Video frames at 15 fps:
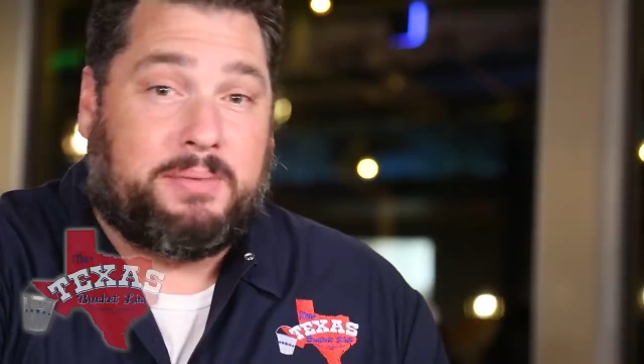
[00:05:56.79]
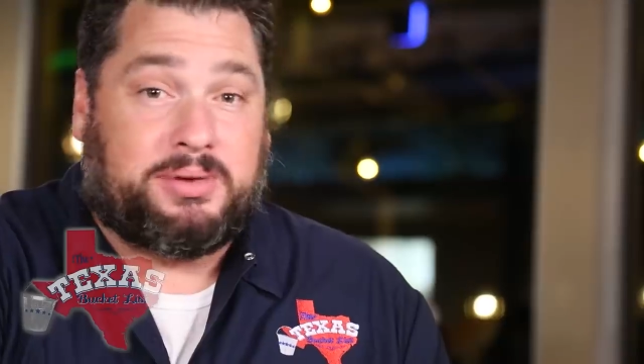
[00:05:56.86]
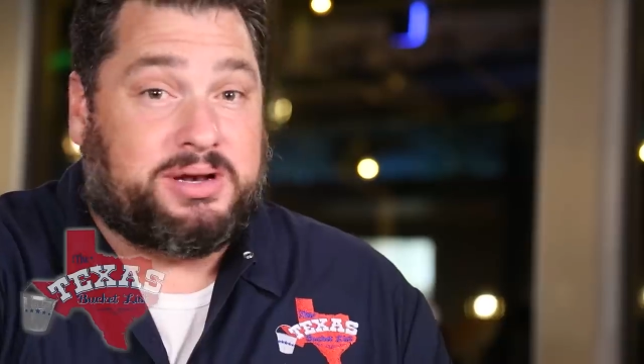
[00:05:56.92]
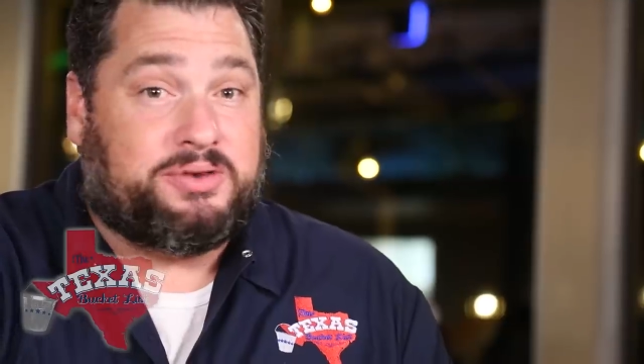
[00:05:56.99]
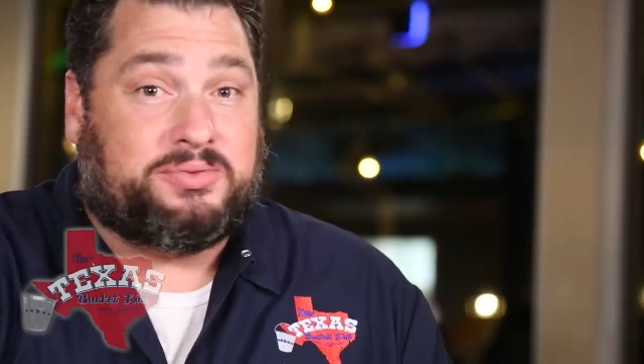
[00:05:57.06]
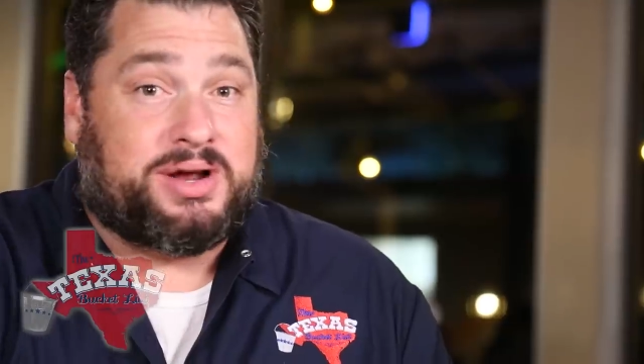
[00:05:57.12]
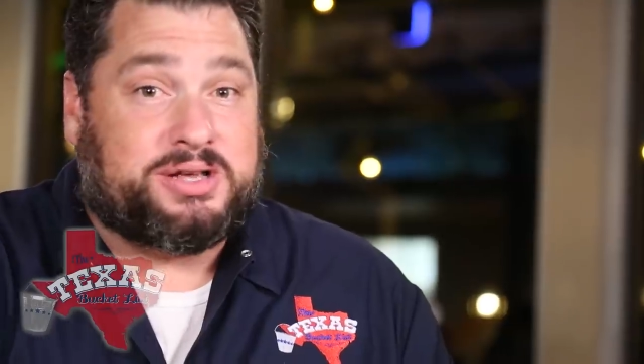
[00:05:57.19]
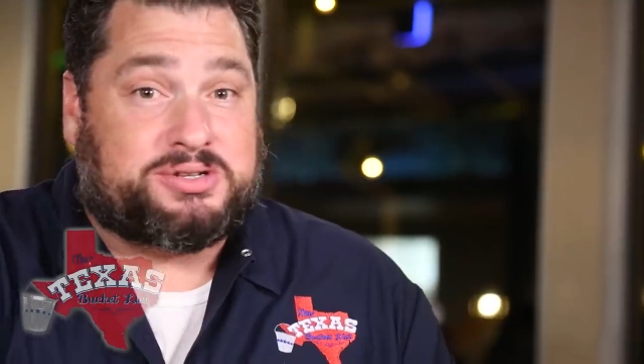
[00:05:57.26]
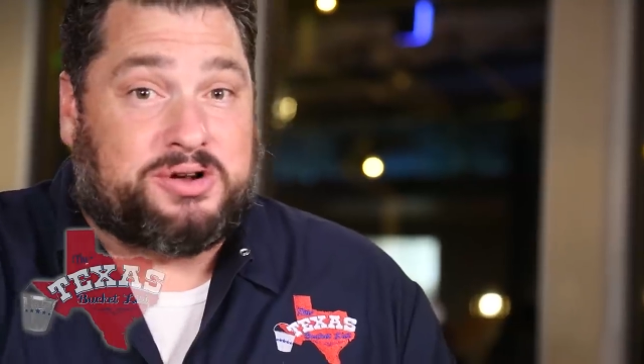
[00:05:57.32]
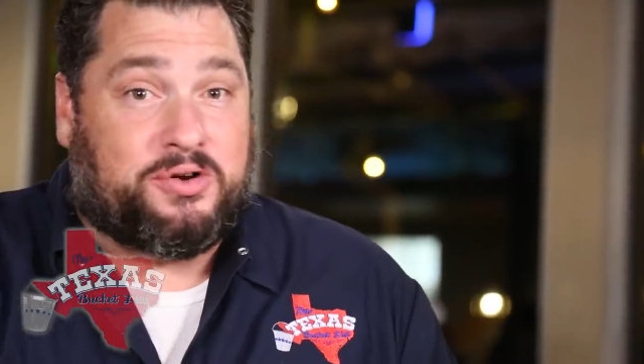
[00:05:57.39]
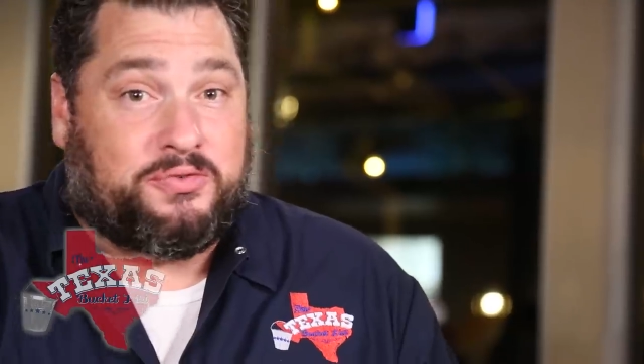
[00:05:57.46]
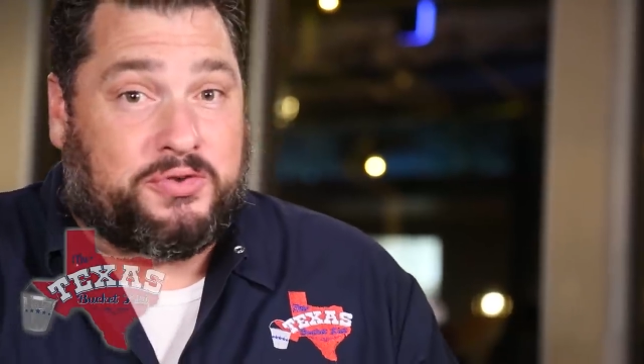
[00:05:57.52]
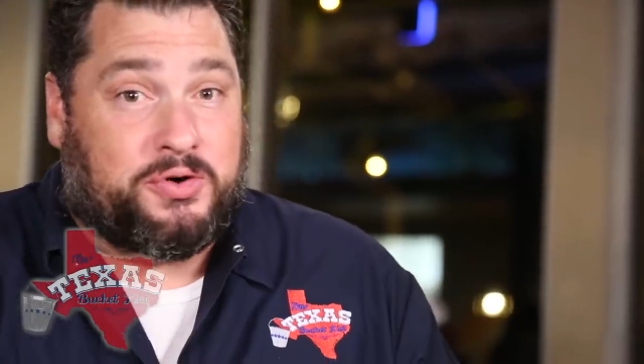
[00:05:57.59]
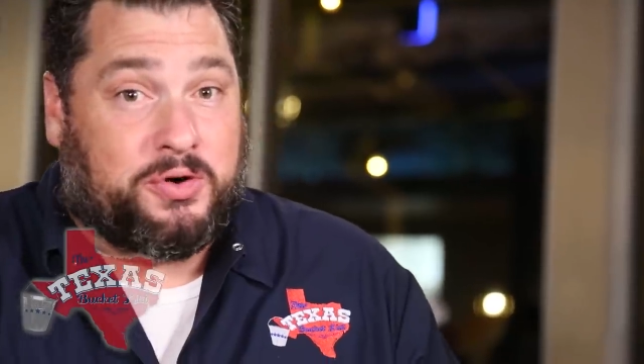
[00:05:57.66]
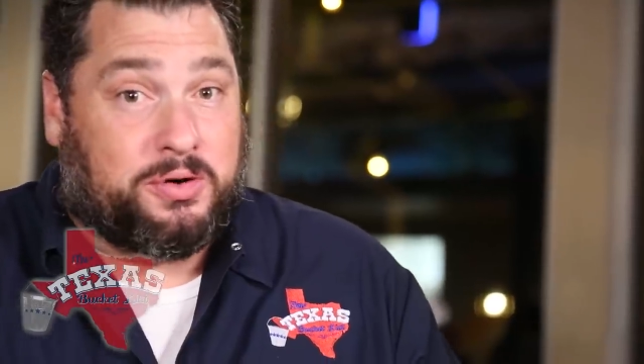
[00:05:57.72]
Mama didn't raise
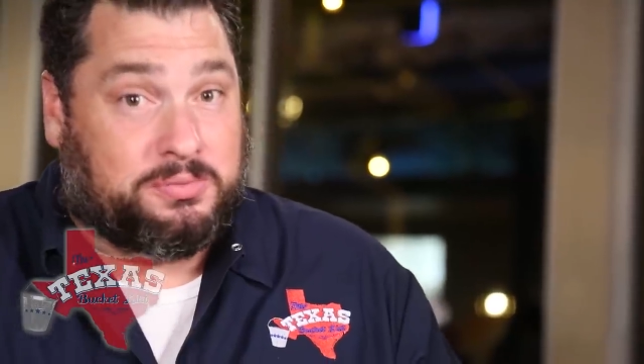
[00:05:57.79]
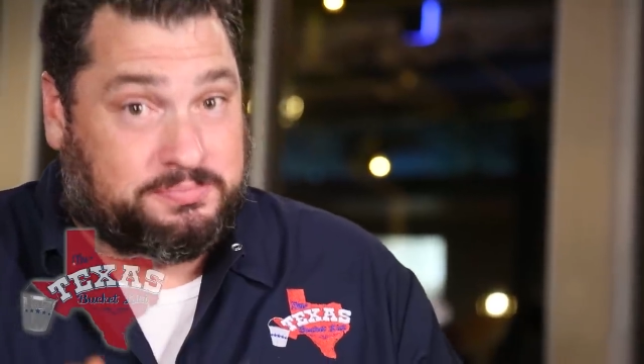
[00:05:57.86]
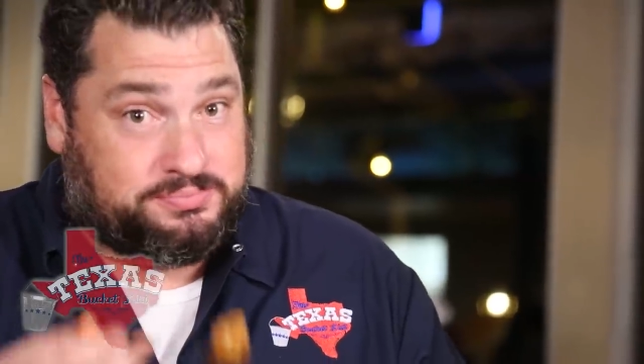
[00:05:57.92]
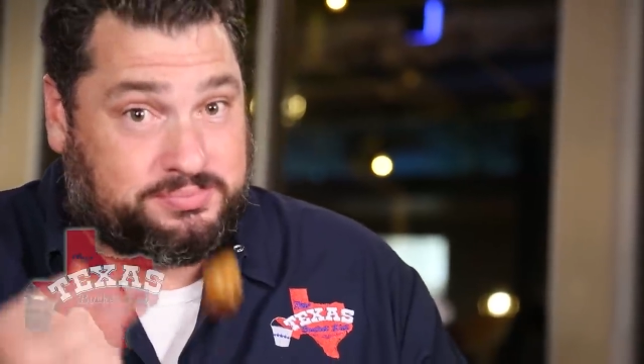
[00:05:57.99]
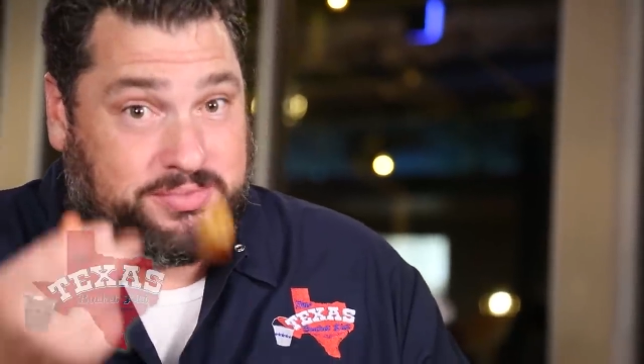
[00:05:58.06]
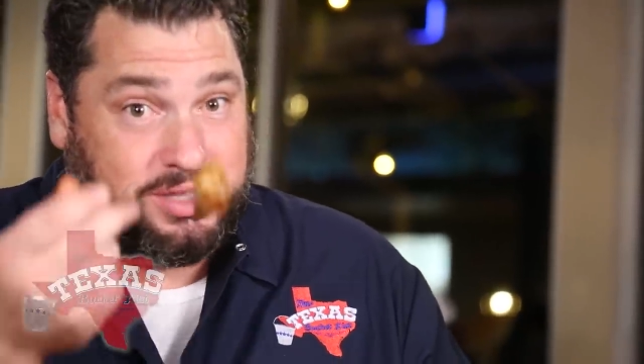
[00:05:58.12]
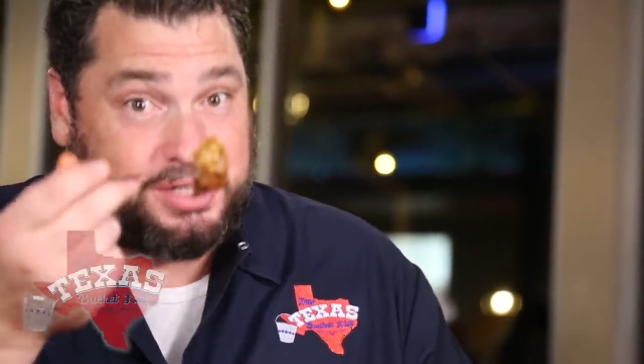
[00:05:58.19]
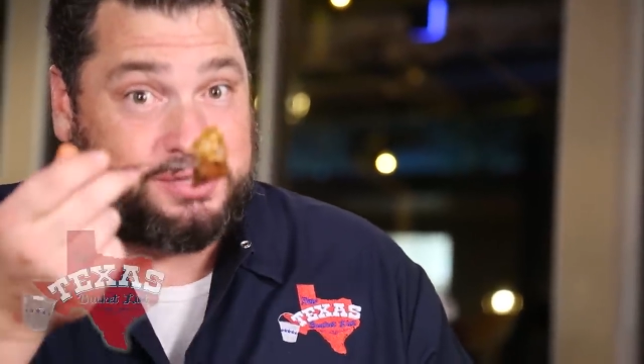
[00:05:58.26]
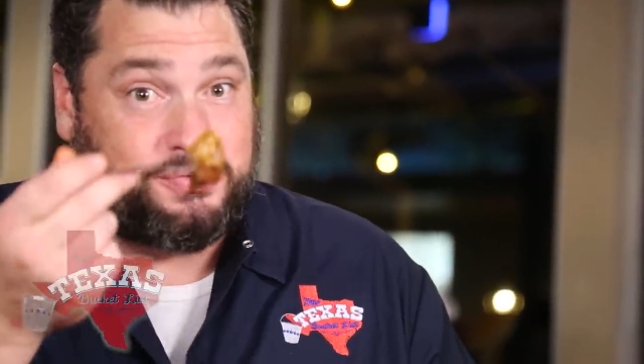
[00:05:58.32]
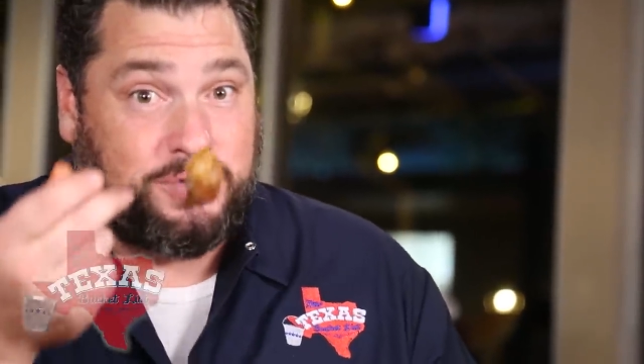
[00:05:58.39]
no fool. This